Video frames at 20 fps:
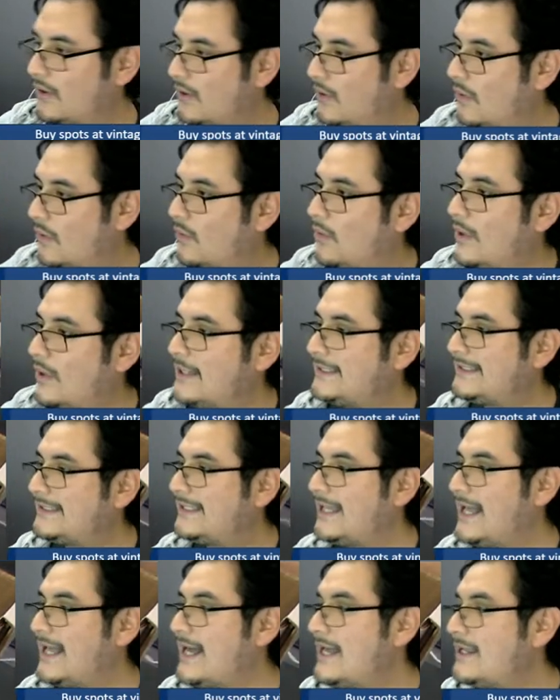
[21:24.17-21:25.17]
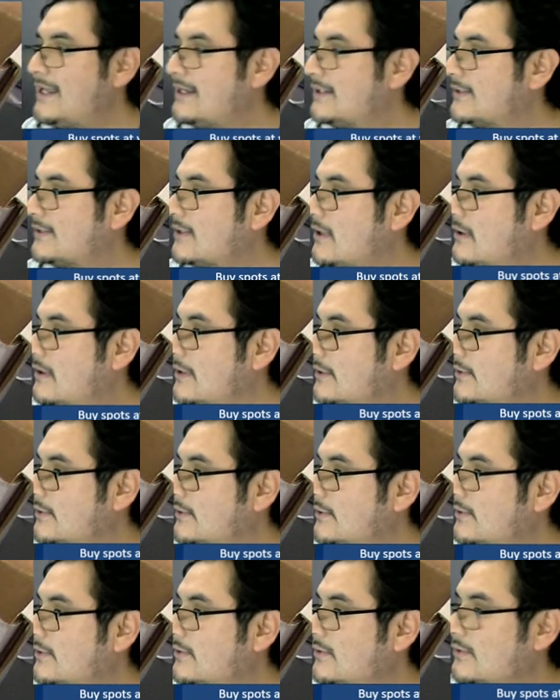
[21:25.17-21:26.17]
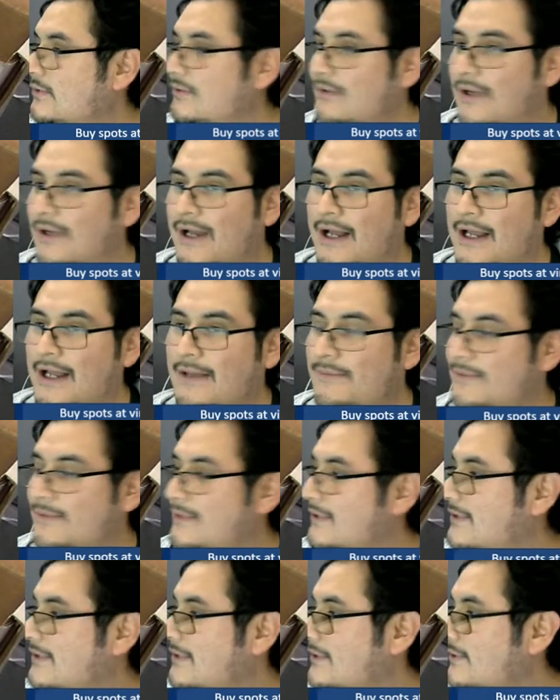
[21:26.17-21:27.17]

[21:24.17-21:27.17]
110 is going to. I'm just going to